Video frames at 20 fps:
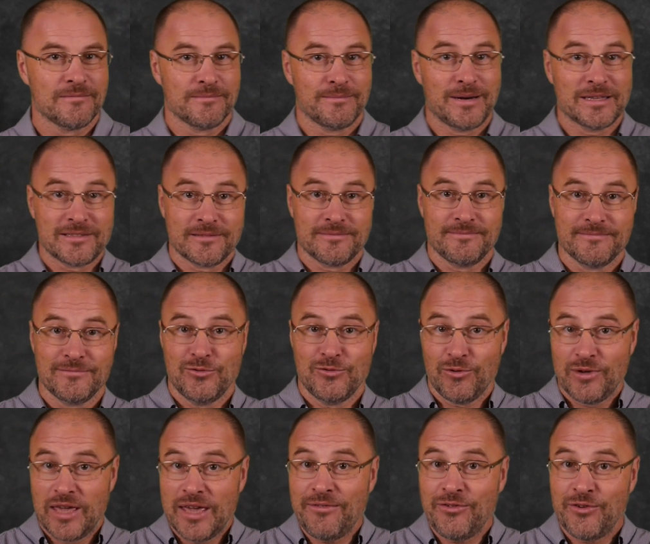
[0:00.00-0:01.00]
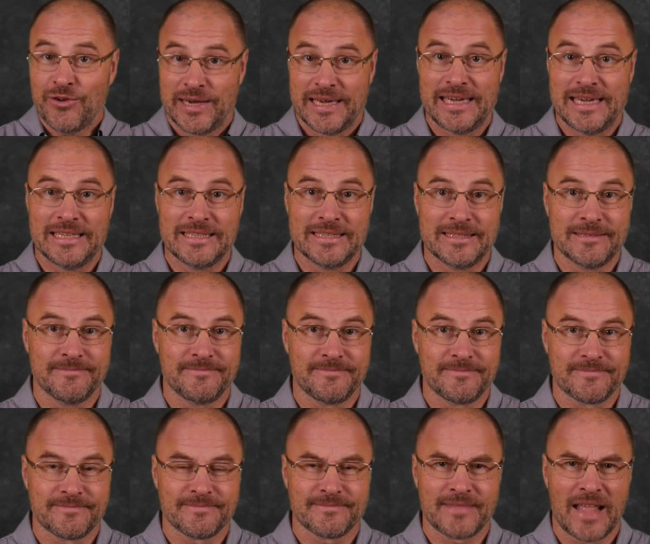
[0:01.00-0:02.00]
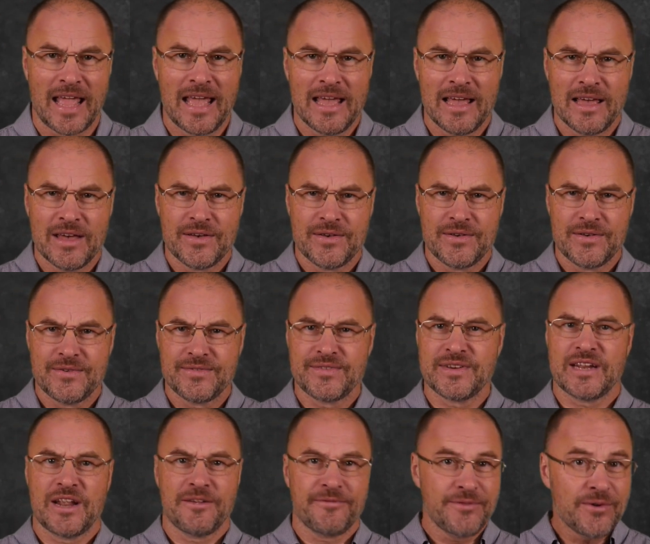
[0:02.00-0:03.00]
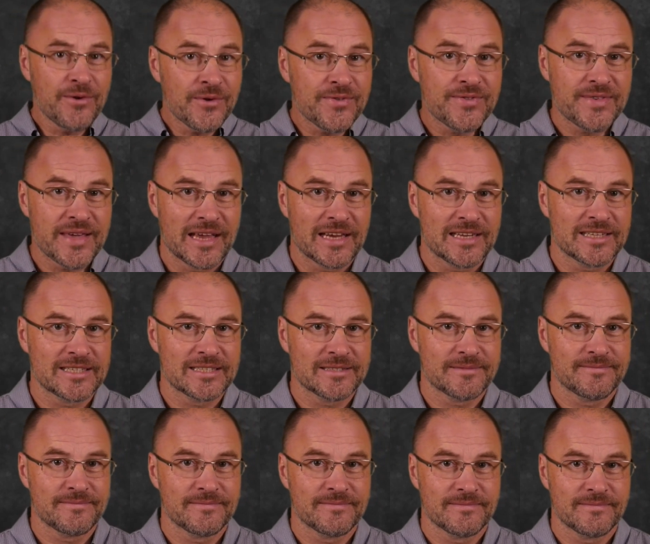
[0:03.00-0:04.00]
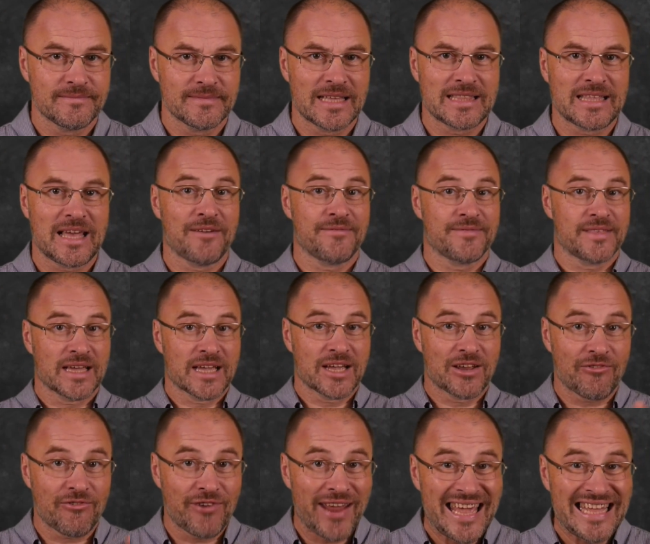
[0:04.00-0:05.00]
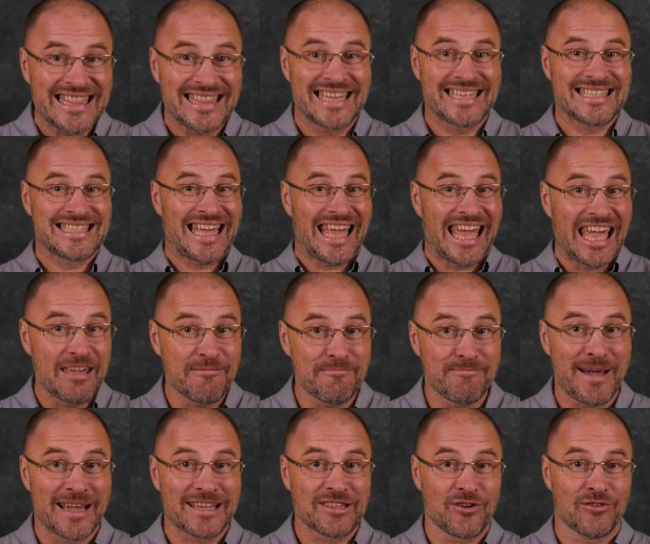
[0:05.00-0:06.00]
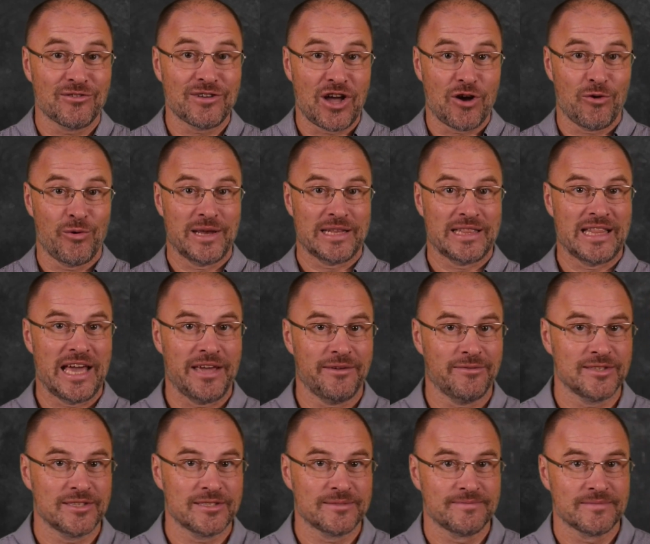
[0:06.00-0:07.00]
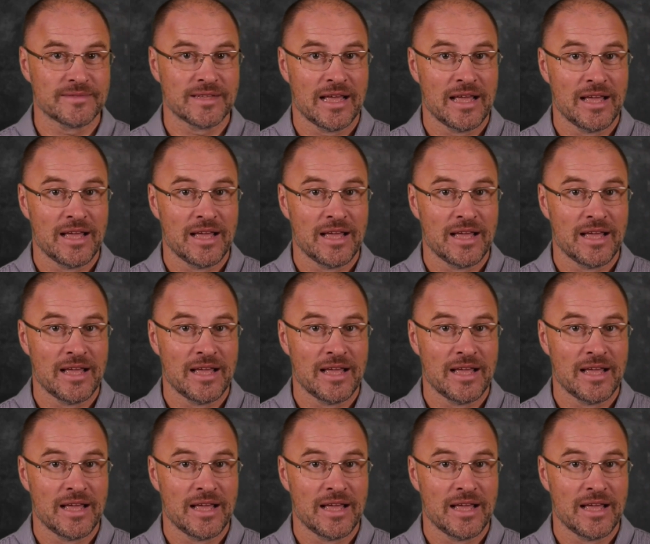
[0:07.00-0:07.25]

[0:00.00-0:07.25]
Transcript: But to give you a hint, there are a few things that have the greatest impact on our lives.